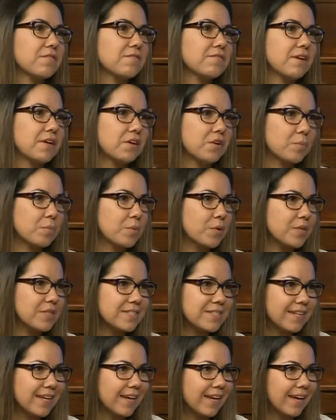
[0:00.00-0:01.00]

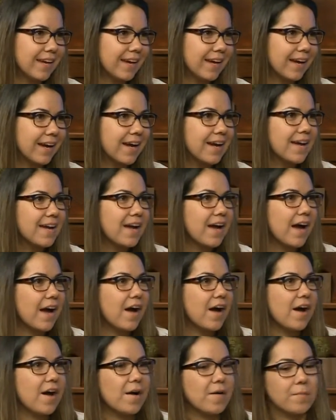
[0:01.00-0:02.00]
fingerprinting,
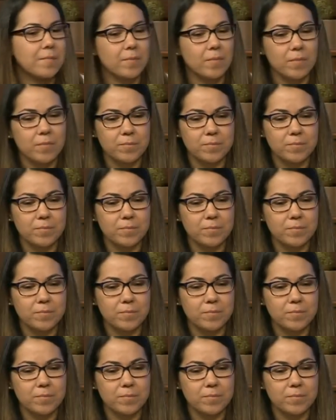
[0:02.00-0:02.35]
um,